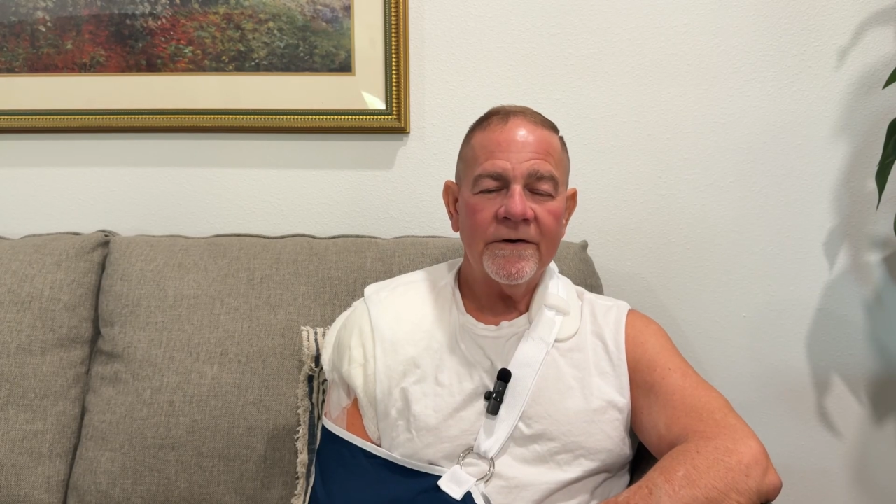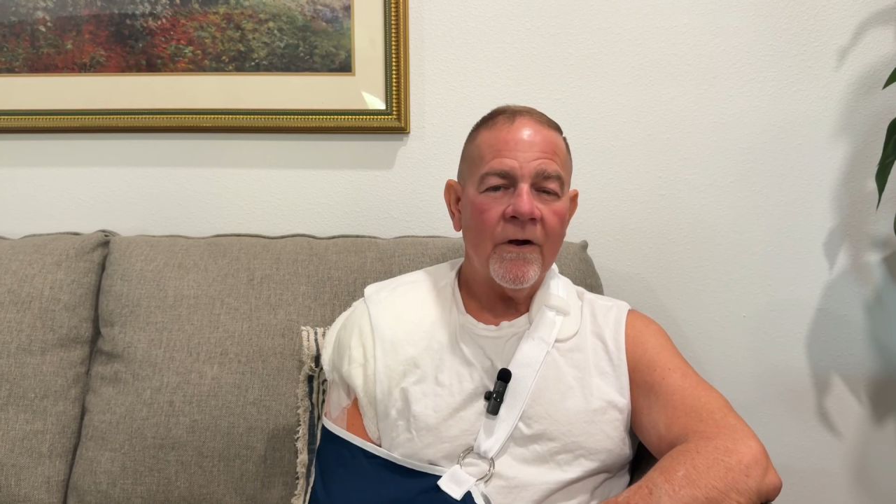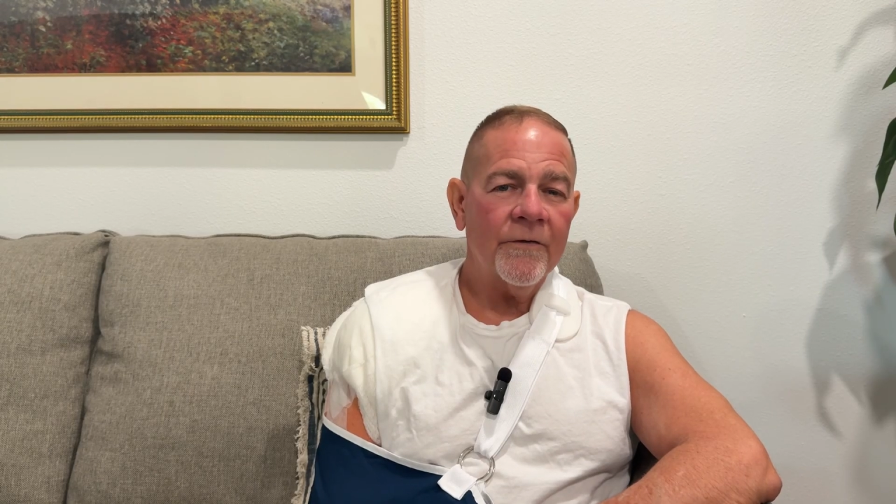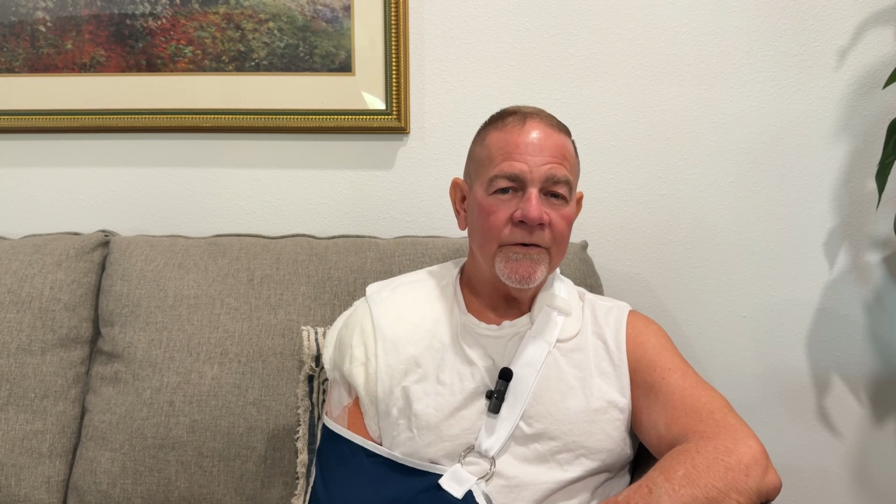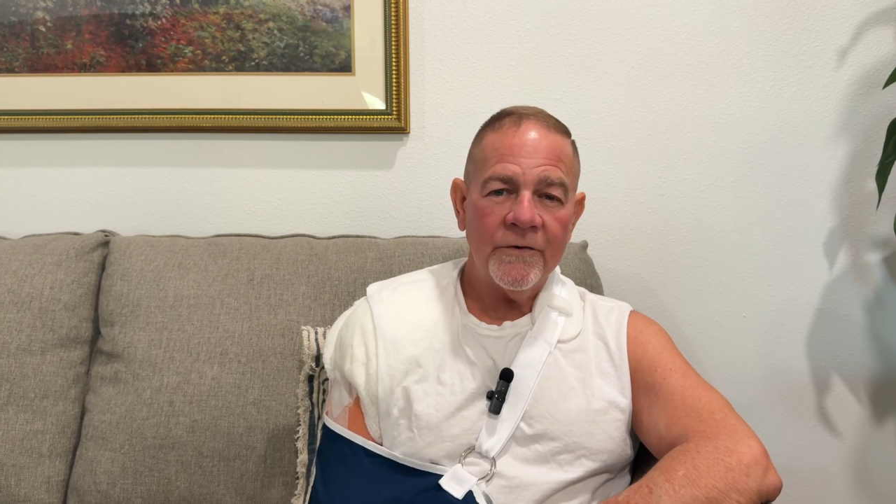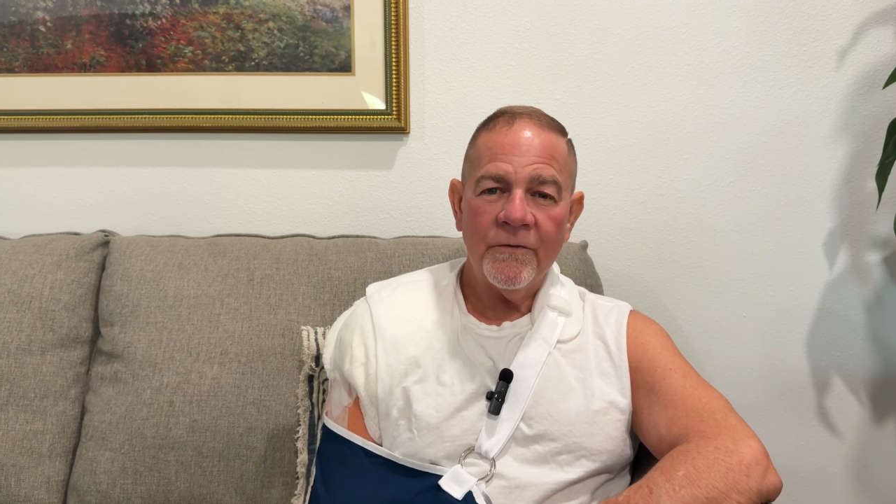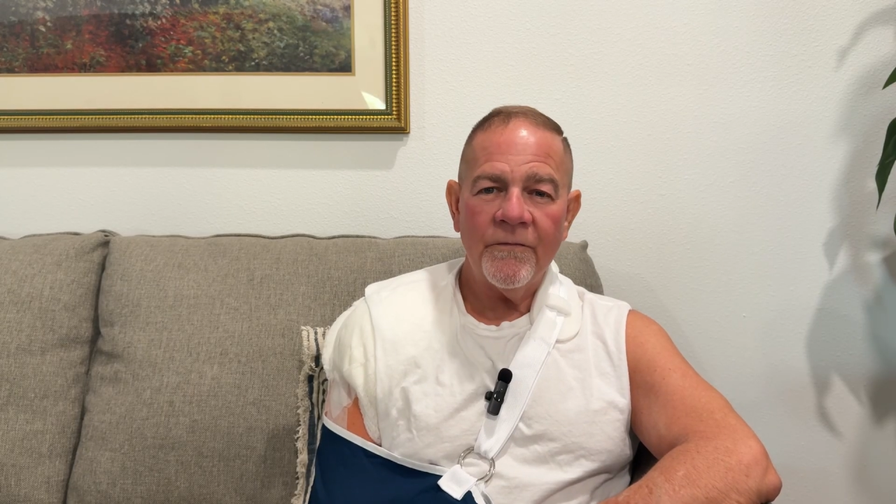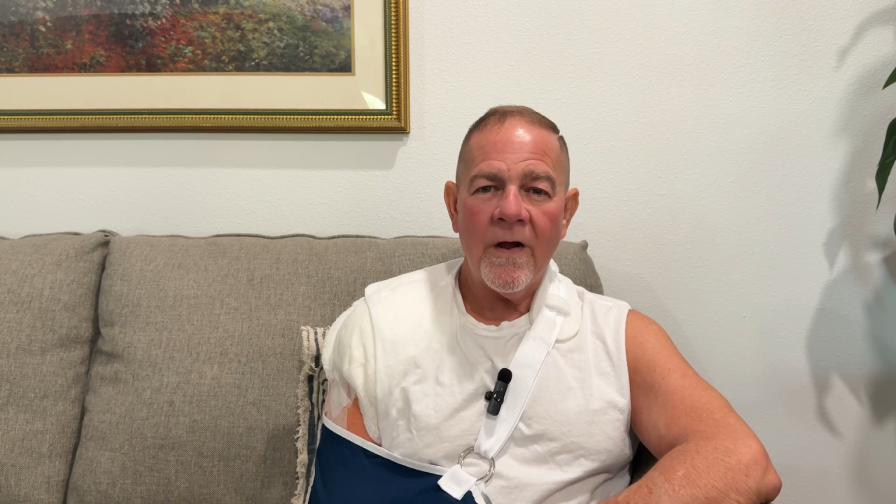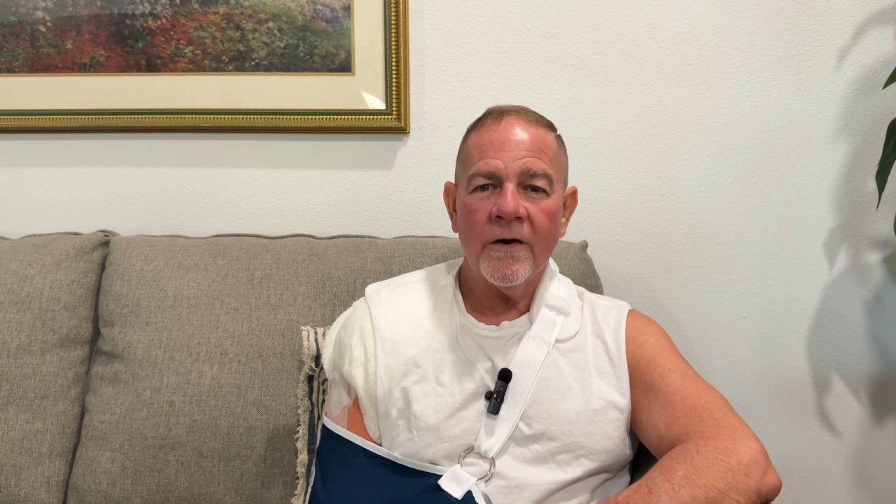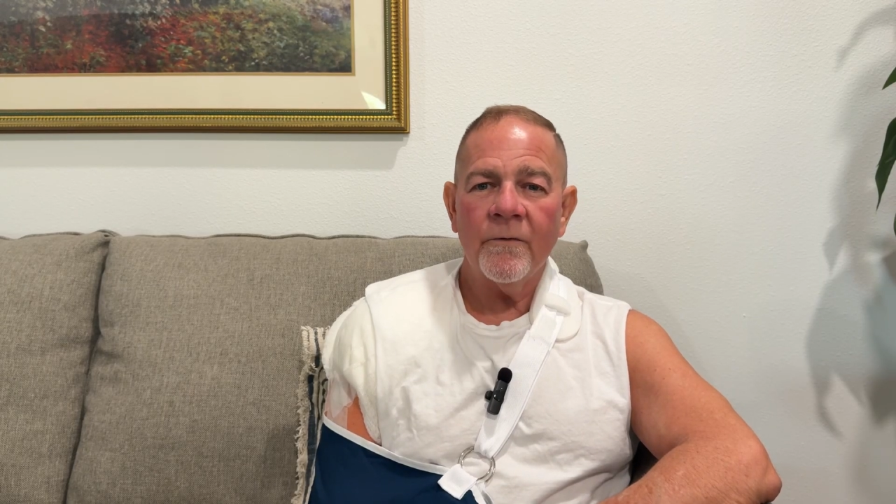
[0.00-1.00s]
and all the new
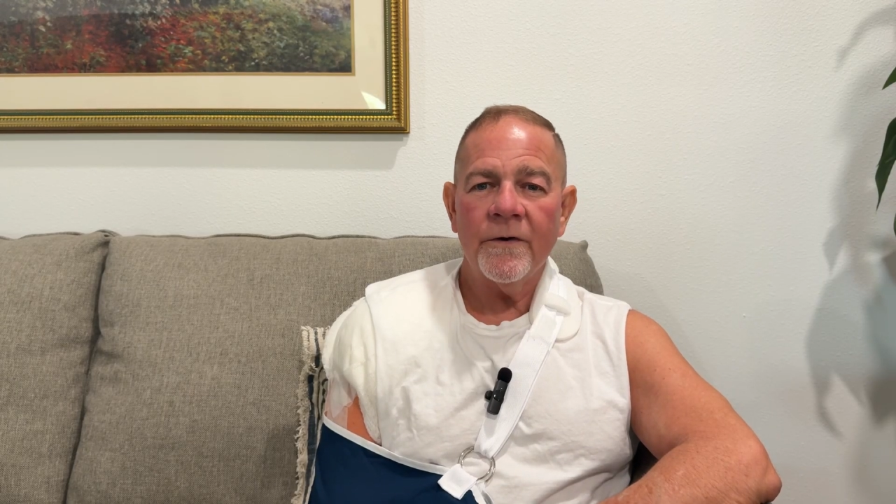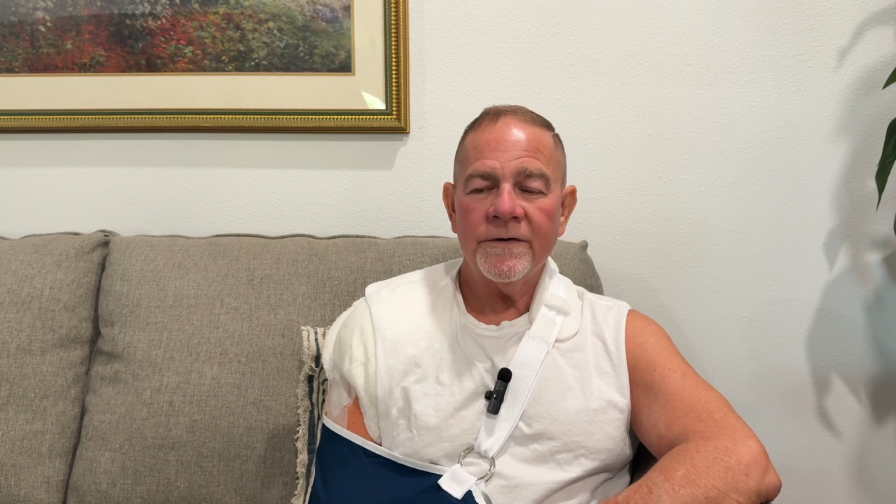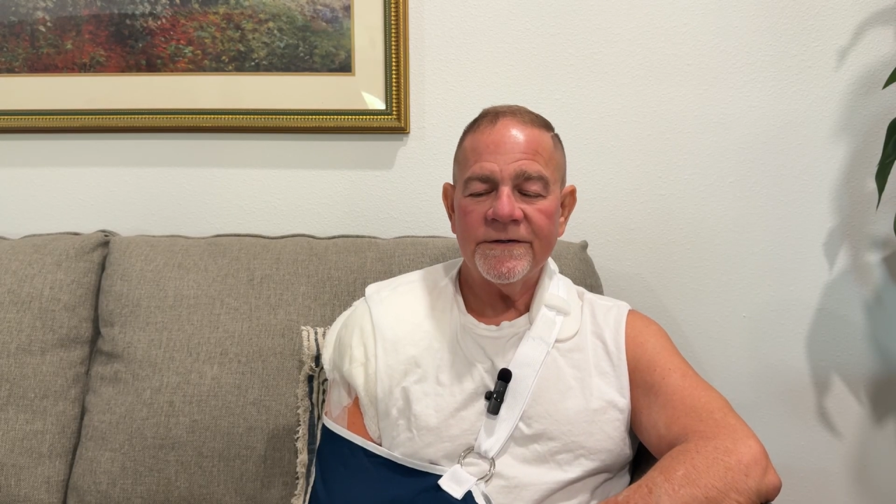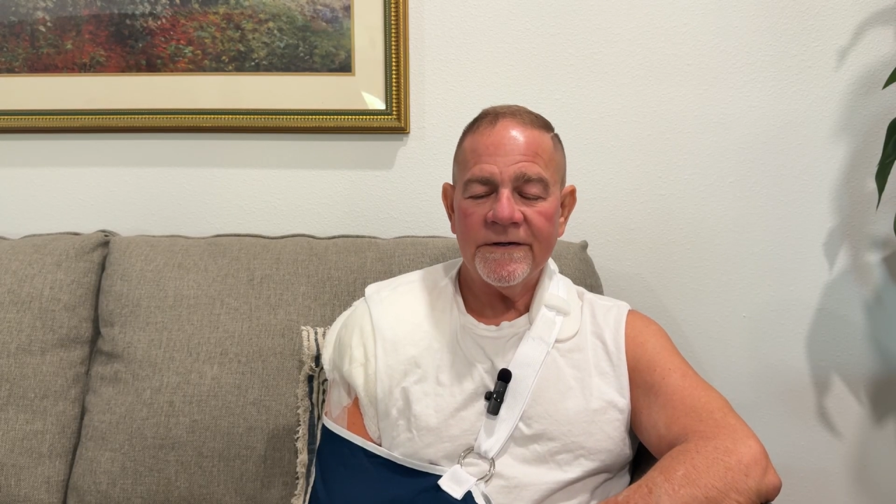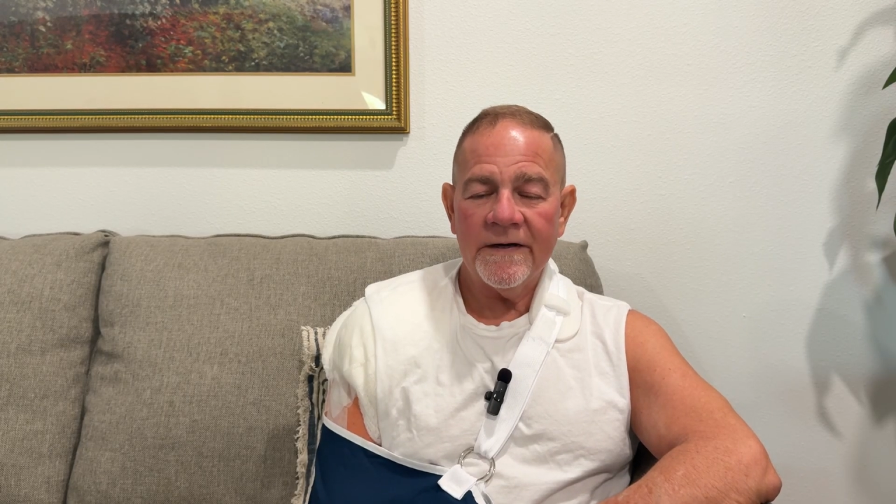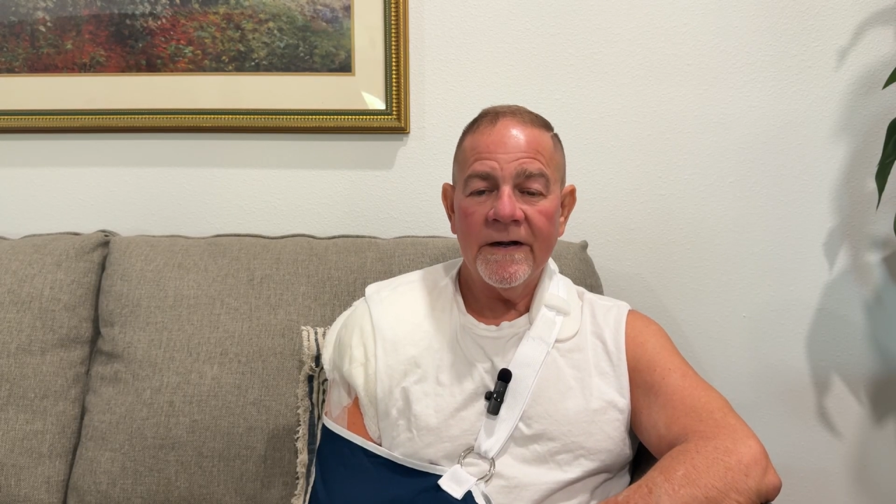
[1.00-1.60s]
followers.